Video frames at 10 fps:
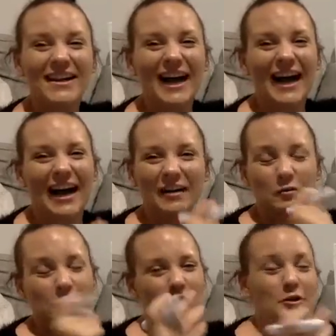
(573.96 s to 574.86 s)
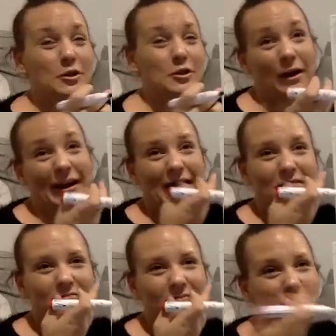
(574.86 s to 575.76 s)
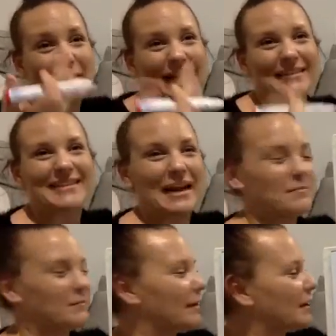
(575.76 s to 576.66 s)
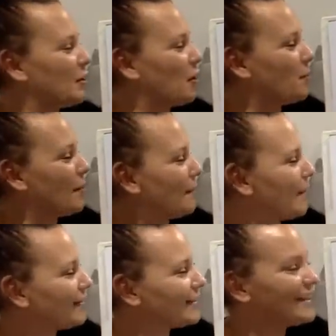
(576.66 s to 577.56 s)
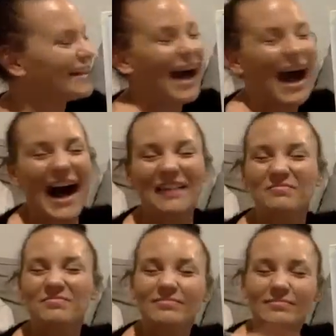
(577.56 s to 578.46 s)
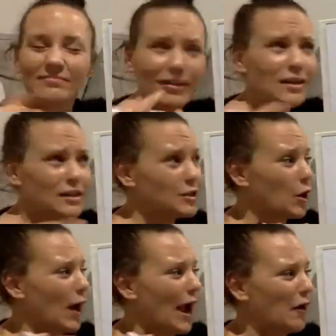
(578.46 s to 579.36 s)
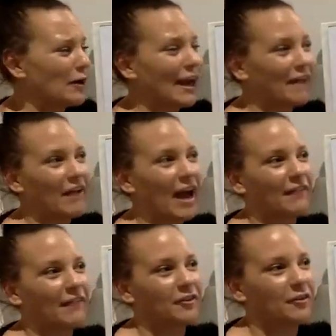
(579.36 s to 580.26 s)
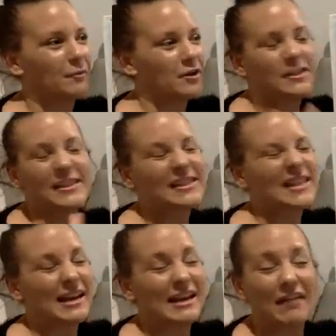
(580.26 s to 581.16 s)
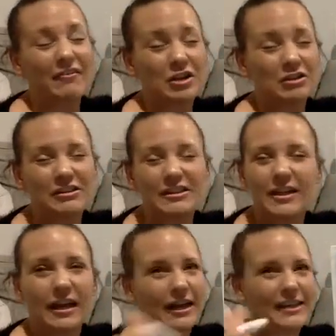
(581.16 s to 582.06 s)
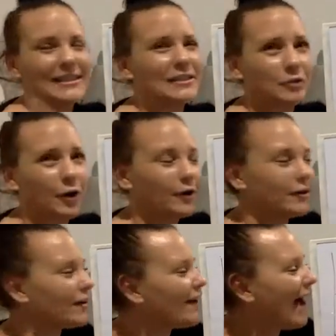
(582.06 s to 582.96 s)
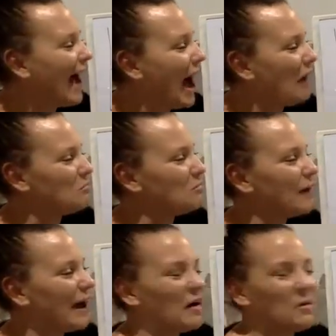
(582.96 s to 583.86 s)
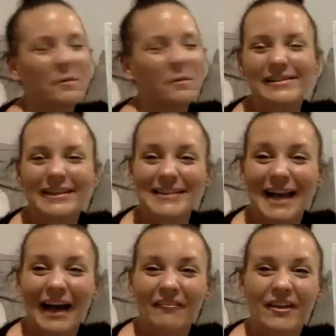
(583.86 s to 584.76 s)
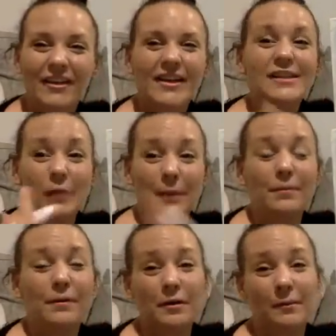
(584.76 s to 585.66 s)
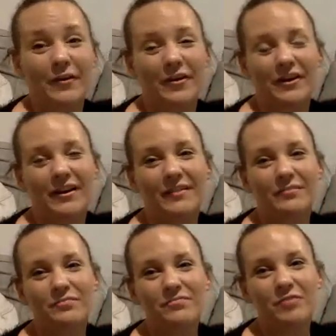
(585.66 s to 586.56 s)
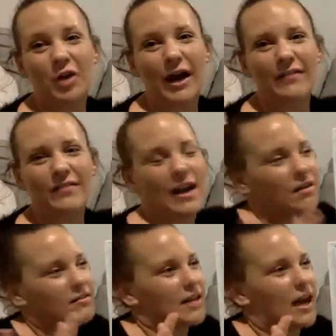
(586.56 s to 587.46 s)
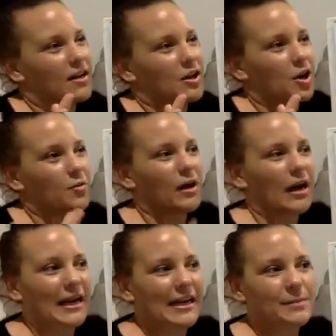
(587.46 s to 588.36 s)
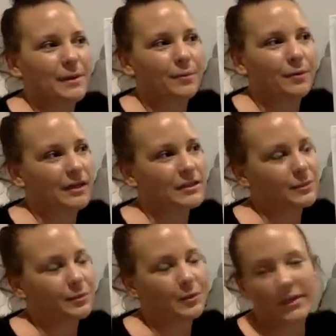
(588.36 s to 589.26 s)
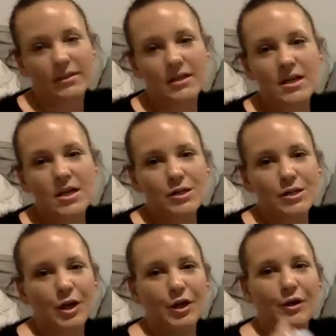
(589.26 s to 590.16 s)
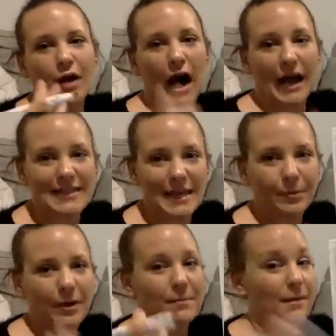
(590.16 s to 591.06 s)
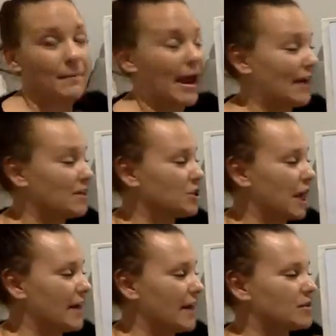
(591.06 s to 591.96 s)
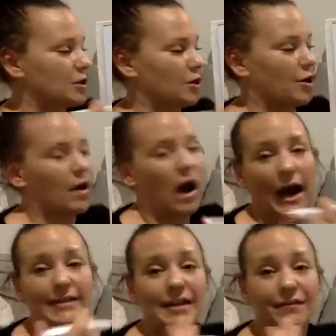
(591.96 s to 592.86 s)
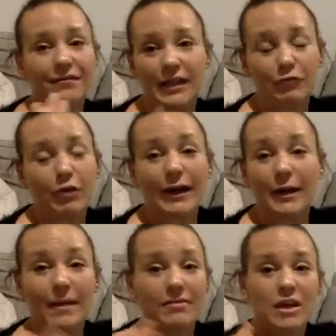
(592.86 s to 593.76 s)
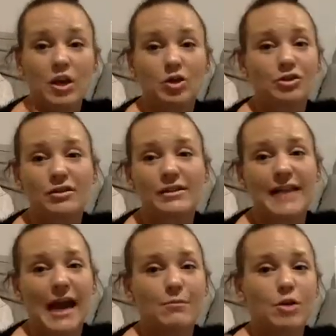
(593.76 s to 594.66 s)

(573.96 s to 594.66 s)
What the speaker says: Well, not to my name, the bank's name, but you know, I'll pay that. So I only ever had it for emergencies and I never used it, and I still don't. But I always like to have it. So I put it on my credit card, right? And I was like, you know what? I need to be a product of the product. So I take premium and shakes. You know, I definitely recommend that you do the same.